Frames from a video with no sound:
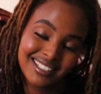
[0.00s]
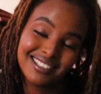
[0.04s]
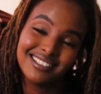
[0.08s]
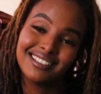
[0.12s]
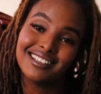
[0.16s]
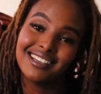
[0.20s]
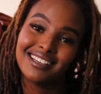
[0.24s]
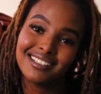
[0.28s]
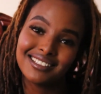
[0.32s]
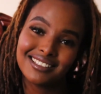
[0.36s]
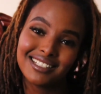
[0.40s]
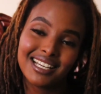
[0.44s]

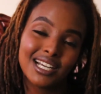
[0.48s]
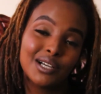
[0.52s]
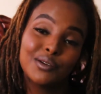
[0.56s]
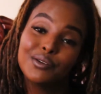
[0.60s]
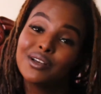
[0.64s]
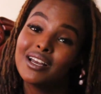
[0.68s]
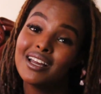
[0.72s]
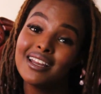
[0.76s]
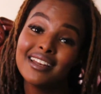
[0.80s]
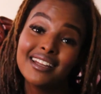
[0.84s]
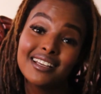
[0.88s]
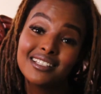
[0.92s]
Yes,
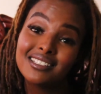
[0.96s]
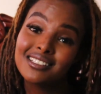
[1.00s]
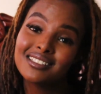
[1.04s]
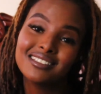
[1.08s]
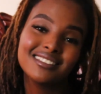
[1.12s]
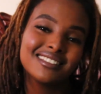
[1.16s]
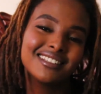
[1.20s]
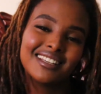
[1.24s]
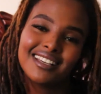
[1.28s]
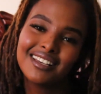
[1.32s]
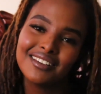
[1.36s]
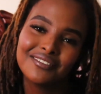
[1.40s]
awareness
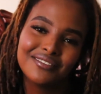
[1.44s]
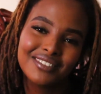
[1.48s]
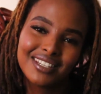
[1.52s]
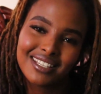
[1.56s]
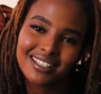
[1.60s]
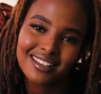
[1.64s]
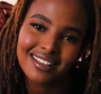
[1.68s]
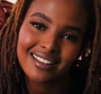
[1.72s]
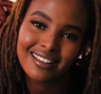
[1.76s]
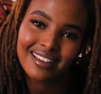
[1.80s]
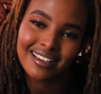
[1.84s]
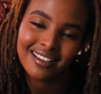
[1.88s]
is
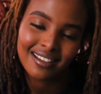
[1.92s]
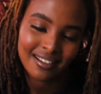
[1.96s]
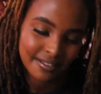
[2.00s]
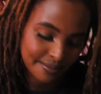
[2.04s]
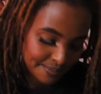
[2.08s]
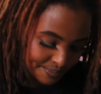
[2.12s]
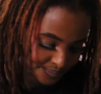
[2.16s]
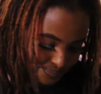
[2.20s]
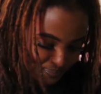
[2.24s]
everything.